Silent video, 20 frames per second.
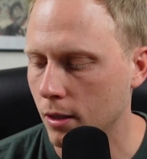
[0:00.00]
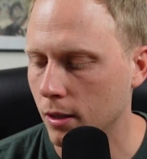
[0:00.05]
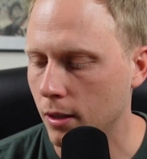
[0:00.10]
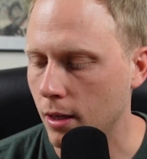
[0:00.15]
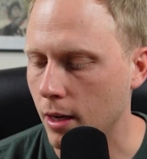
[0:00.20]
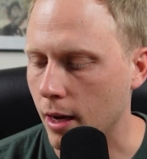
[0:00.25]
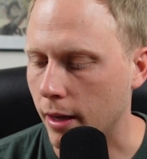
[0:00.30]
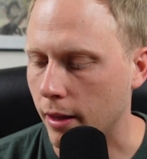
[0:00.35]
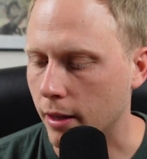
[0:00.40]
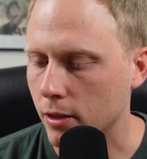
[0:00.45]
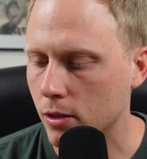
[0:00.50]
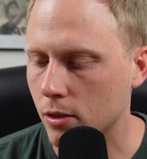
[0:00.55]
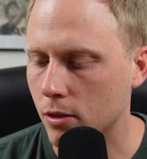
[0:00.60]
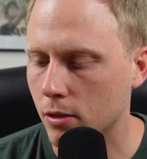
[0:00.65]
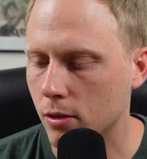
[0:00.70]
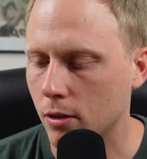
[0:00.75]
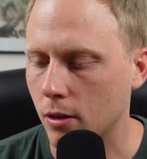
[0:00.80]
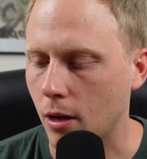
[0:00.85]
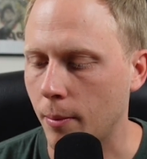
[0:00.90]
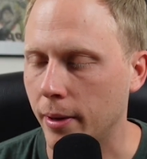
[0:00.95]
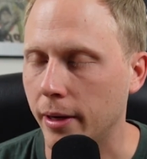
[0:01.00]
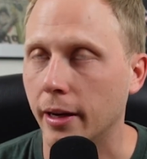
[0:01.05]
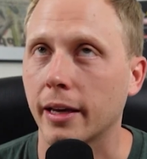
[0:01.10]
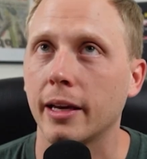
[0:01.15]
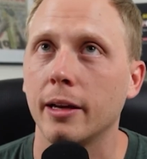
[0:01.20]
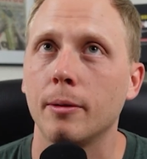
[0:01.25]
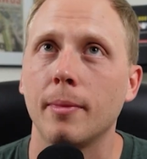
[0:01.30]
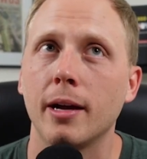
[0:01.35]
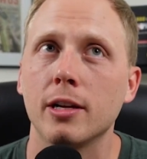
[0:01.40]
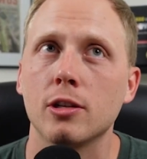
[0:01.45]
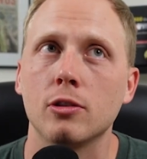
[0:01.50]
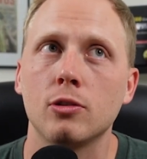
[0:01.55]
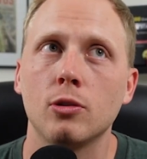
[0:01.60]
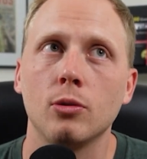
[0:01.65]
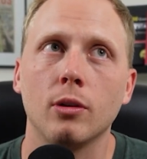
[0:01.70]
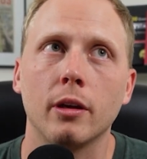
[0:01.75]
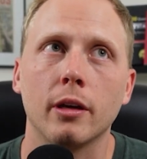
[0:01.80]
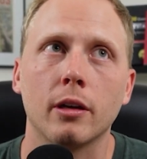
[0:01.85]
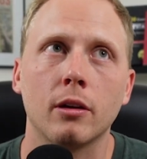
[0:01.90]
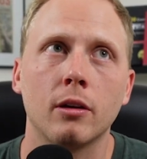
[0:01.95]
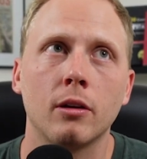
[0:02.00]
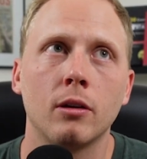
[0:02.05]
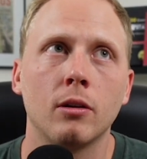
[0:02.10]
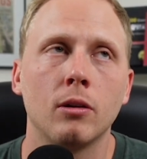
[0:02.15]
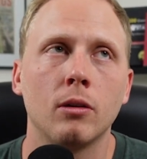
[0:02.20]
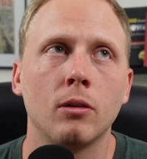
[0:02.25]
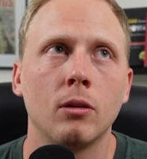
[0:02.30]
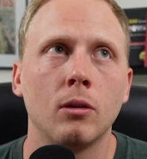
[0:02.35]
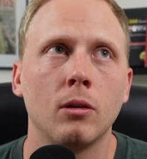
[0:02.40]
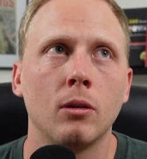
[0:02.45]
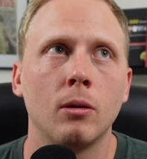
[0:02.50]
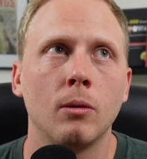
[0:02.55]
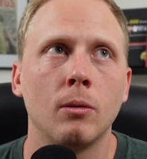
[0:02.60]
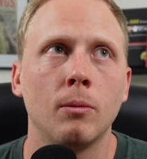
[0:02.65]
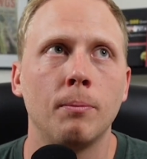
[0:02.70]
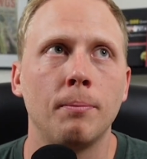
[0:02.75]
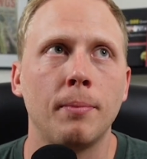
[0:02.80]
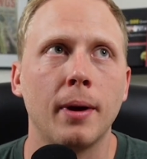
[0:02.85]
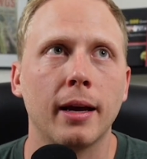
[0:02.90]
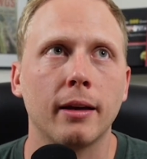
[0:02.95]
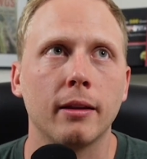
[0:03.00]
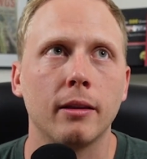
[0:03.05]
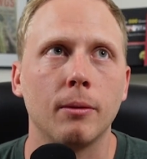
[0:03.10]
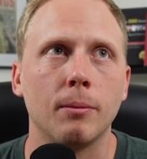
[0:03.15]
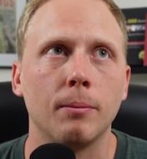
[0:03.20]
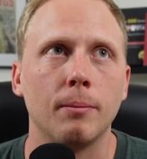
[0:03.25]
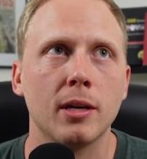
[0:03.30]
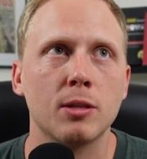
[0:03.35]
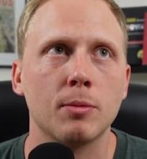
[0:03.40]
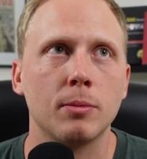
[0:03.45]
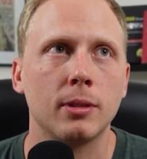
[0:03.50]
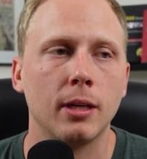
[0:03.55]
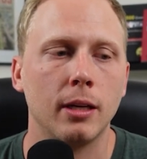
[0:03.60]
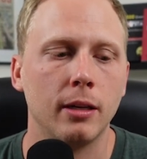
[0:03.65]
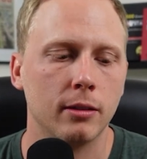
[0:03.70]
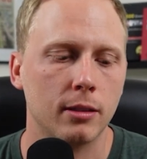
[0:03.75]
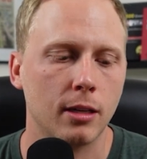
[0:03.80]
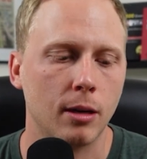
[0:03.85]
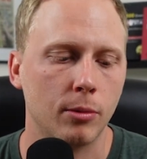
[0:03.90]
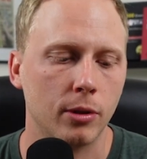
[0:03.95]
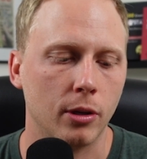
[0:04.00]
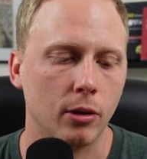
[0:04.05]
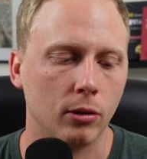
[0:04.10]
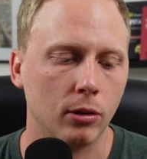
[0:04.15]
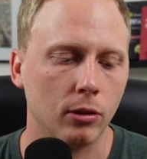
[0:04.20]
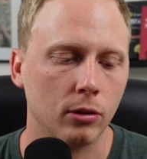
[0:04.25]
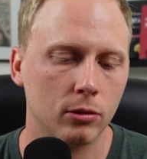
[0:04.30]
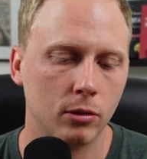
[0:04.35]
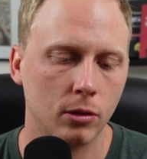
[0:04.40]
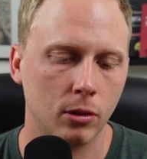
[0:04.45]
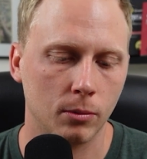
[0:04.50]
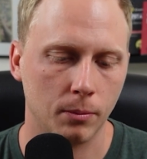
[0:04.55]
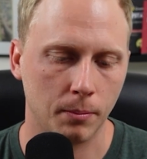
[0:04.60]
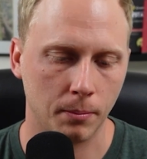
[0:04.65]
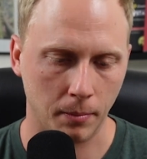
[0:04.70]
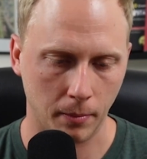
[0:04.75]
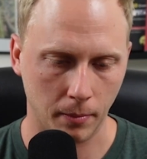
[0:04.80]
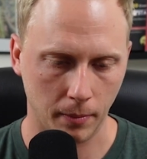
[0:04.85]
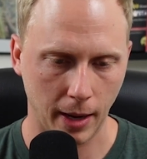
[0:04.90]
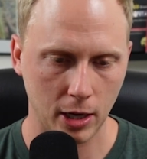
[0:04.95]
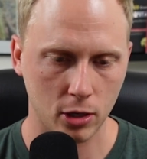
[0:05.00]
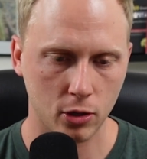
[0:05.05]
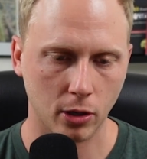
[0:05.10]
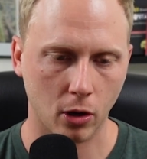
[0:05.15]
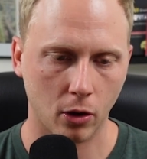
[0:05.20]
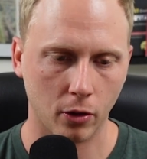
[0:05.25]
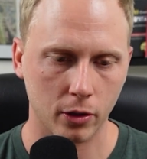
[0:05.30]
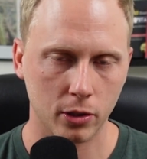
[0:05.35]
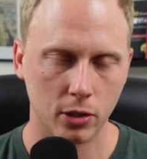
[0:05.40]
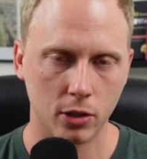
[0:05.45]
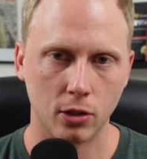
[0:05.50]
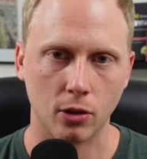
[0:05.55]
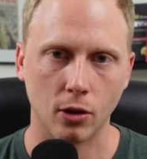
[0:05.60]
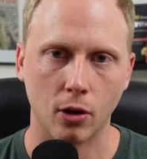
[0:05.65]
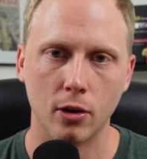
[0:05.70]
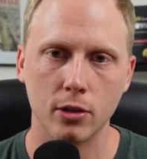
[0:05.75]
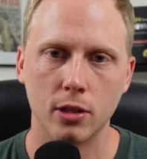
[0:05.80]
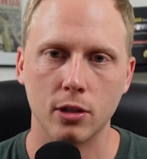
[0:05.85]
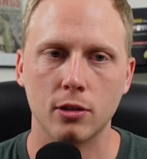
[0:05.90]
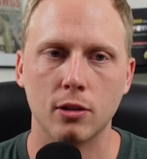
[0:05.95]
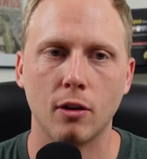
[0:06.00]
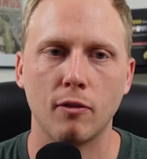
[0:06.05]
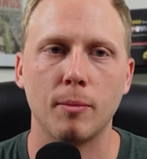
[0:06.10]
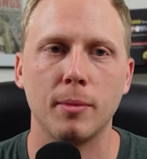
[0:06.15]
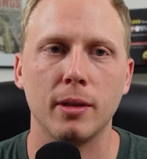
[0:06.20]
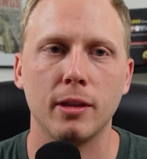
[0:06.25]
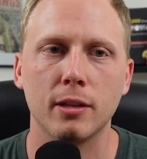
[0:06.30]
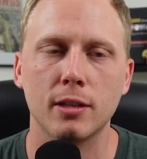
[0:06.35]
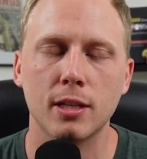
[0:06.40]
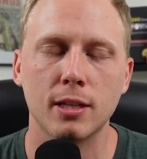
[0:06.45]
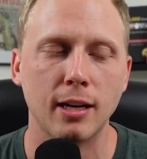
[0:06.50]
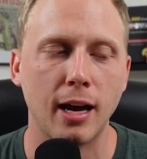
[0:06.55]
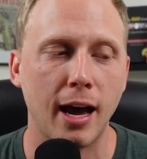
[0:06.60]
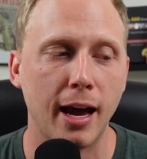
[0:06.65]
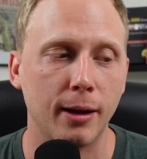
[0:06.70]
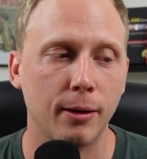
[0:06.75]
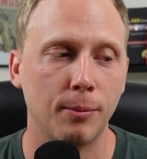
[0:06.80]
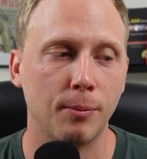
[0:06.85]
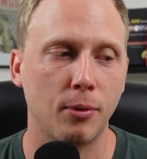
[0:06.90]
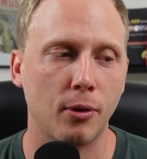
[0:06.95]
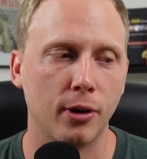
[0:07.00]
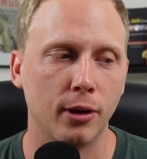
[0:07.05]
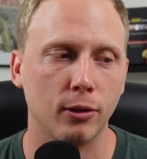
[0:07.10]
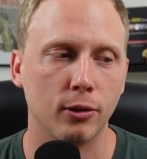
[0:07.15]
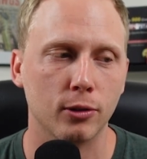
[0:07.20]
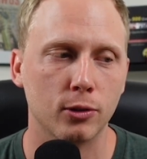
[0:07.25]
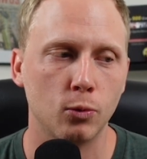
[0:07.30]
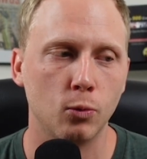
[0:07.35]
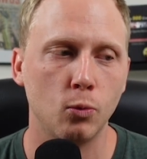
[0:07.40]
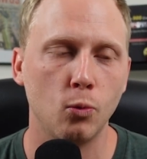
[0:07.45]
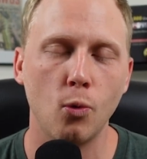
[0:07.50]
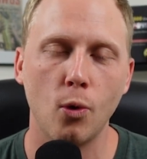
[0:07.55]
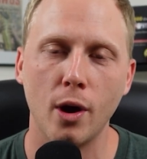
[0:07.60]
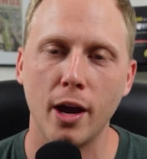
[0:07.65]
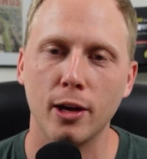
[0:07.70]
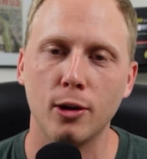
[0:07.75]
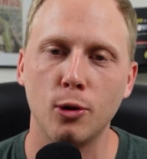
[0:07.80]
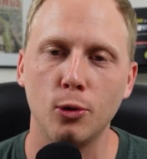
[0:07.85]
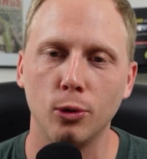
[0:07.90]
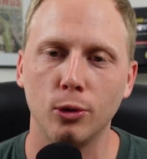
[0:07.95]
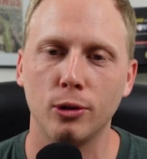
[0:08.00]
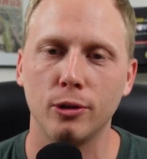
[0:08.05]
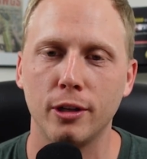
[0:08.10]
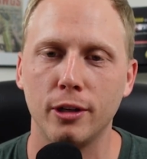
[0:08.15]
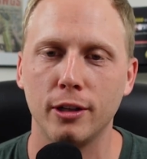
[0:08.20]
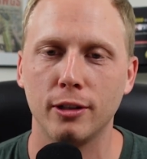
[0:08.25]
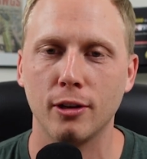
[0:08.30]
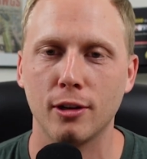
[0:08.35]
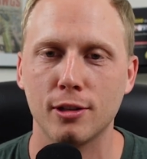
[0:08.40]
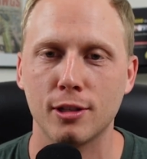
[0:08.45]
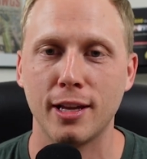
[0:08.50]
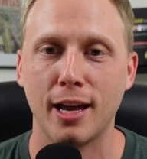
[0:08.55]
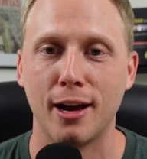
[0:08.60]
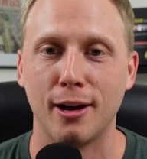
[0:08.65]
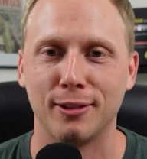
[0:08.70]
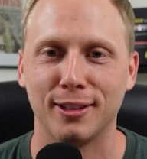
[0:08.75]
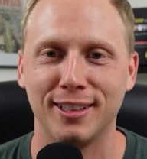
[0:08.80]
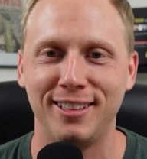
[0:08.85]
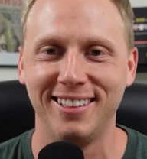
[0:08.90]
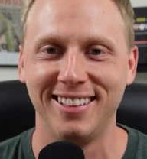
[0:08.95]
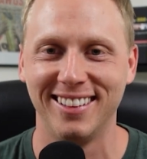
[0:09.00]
Yeah, I can imagine too, back in the Mesopotamia time when they were measuring all the stars and stuff, that sky probably looked way cooler than it does now.